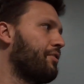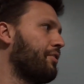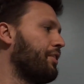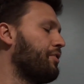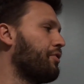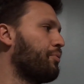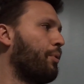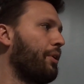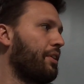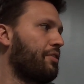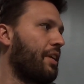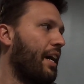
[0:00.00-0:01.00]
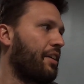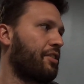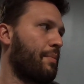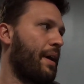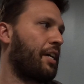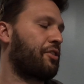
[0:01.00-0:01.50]
So this is one of the
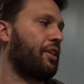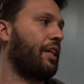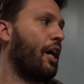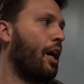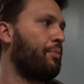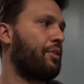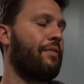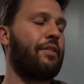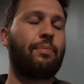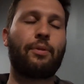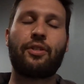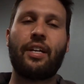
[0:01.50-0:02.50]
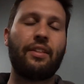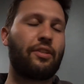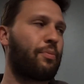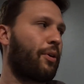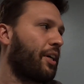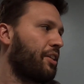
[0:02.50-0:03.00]
stocks I'm actually up 70% in
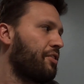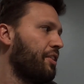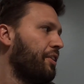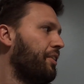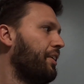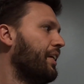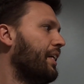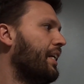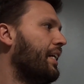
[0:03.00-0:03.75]
this market still.